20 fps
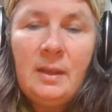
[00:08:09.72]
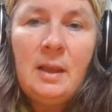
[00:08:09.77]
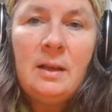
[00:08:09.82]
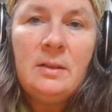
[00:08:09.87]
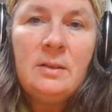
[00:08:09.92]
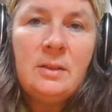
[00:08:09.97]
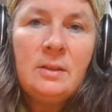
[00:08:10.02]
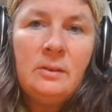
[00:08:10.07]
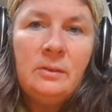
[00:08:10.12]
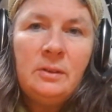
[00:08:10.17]

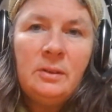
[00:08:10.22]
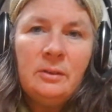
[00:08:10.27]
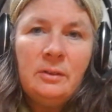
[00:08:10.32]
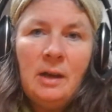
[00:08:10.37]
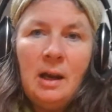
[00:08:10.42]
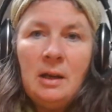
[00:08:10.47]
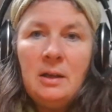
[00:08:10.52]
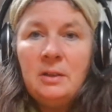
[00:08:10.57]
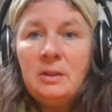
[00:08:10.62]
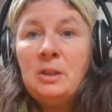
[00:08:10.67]
So there
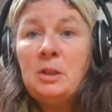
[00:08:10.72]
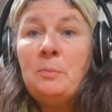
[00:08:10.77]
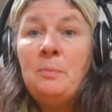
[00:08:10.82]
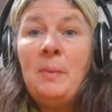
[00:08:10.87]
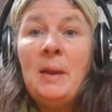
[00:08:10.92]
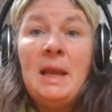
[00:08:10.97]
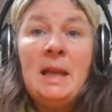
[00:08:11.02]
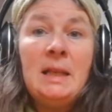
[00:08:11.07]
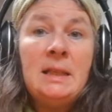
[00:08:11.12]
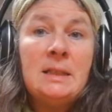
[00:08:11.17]
are
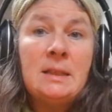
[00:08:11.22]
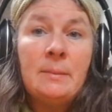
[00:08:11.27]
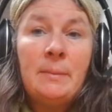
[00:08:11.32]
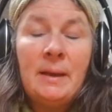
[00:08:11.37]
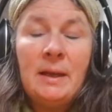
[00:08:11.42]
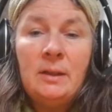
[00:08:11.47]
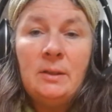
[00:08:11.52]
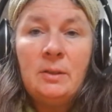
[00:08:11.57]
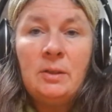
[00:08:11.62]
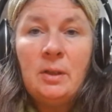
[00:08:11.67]
debates
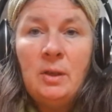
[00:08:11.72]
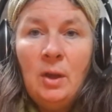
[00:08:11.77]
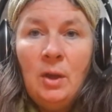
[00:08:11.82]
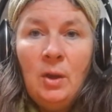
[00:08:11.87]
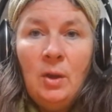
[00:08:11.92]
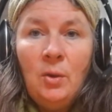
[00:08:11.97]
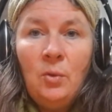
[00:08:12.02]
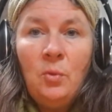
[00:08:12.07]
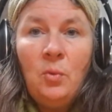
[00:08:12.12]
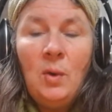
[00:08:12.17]
about
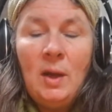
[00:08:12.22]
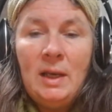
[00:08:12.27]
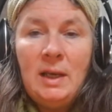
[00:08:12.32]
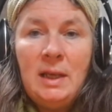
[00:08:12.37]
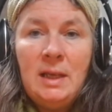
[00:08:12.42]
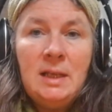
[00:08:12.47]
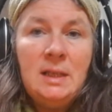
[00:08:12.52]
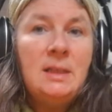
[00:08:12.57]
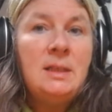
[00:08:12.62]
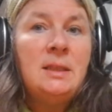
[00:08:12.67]
when
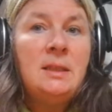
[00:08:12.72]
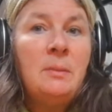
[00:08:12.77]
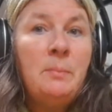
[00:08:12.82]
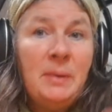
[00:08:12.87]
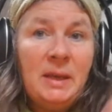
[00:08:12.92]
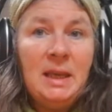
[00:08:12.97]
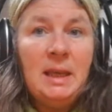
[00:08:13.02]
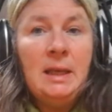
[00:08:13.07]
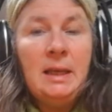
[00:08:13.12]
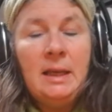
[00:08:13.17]
is the
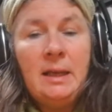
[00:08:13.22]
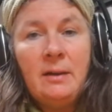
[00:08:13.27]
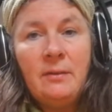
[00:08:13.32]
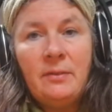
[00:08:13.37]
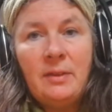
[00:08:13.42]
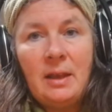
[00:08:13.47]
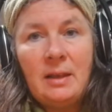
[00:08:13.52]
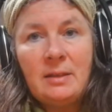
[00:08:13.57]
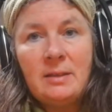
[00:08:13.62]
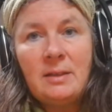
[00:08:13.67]
beginning of
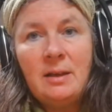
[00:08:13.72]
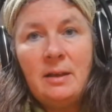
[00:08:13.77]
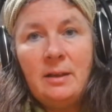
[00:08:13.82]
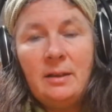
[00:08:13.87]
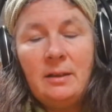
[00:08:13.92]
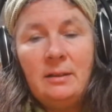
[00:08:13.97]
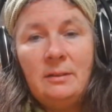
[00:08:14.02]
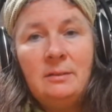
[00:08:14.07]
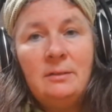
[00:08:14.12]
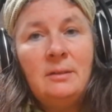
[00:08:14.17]
that
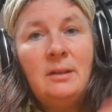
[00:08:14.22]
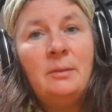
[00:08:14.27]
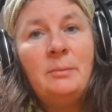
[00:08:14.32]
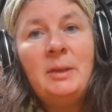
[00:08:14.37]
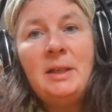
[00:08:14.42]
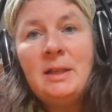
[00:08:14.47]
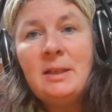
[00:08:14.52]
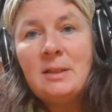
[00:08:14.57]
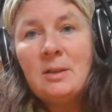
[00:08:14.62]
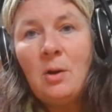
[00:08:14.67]
cycle. I
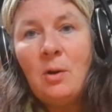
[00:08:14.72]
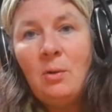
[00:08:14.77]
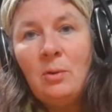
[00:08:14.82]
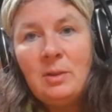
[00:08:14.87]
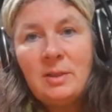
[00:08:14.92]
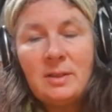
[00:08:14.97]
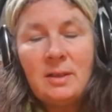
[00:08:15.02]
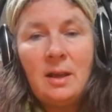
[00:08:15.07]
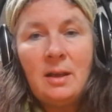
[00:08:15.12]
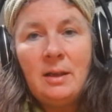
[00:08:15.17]
mean, it's a whole
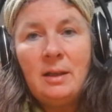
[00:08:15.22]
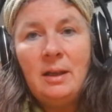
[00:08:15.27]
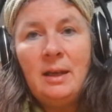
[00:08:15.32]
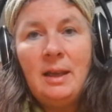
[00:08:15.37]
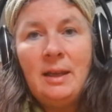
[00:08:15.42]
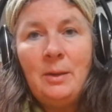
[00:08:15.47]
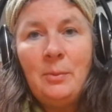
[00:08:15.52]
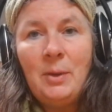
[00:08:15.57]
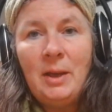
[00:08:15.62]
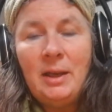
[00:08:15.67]
cycle
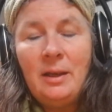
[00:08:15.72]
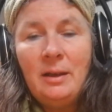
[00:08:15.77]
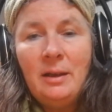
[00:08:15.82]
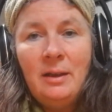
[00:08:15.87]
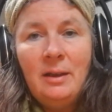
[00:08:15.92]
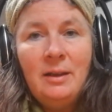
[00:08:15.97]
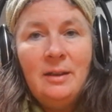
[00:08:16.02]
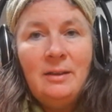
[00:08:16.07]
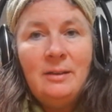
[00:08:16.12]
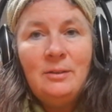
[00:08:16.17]
anyway.
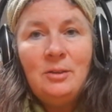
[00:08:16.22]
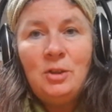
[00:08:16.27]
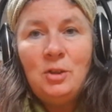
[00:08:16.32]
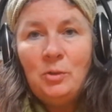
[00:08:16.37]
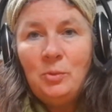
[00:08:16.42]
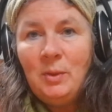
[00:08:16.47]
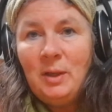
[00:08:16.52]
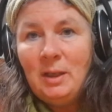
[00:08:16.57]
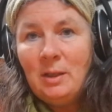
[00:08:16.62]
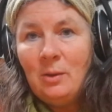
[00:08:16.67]
Do
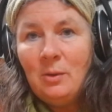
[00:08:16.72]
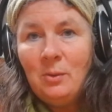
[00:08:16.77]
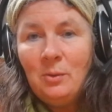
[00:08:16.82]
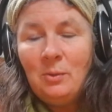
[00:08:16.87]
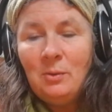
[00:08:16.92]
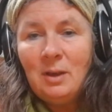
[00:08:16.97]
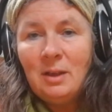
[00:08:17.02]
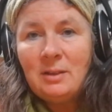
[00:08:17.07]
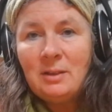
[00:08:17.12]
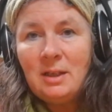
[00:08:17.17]
we
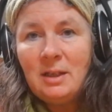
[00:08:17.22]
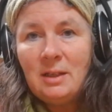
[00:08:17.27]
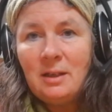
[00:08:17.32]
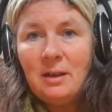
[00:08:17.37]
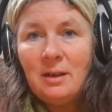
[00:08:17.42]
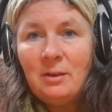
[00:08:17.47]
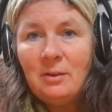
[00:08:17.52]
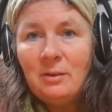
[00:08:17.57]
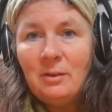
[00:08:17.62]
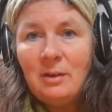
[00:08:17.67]
know, did
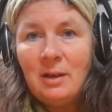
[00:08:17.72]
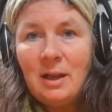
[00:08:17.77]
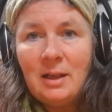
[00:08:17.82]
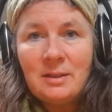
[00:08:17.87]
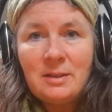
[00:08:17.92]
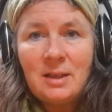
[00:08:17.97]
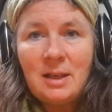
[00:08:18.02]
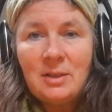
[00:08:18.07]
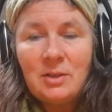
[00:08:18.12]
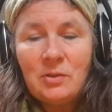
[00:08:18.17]
our
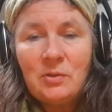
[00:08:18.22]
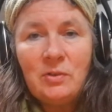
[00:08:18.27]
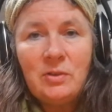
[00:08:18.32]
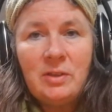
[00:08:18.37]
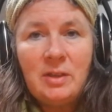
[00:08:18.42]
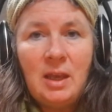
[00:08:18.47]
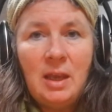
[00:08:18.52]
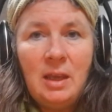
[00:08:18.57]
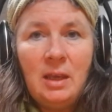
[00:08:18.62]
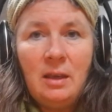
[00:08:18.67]
ancestors
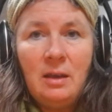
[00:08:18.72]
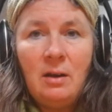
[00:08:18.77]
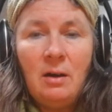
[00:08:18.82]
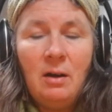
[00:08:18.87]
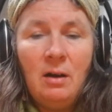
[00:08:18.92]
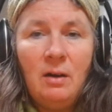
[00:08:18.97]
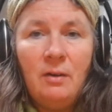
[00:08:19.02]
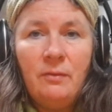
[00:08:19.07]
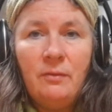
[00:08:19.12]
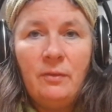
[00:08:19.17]
think
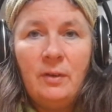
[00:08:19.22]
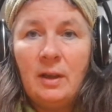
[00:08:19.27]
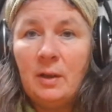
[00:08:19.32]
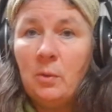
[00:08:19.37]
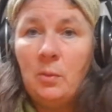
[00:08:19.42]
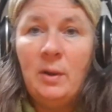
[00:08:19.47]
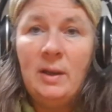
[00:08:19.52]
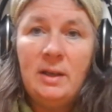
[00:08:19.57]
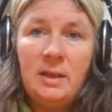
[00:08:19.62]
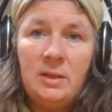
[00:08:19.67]
of,
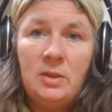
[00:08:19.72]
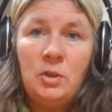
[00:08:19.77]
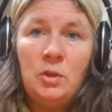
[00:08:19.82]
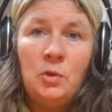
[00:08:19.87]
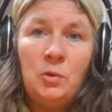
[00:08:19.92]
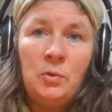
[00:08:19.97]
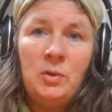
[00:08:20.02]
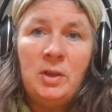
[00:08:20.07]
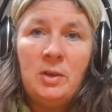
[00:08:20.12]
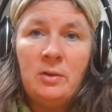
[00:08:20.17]
when is
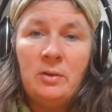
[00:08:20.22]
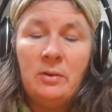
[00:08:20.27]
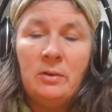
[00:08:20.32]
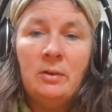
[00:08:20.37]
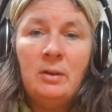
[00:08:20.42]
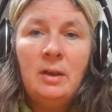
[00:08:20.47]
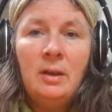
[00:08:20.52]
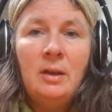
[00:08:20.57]
New Year?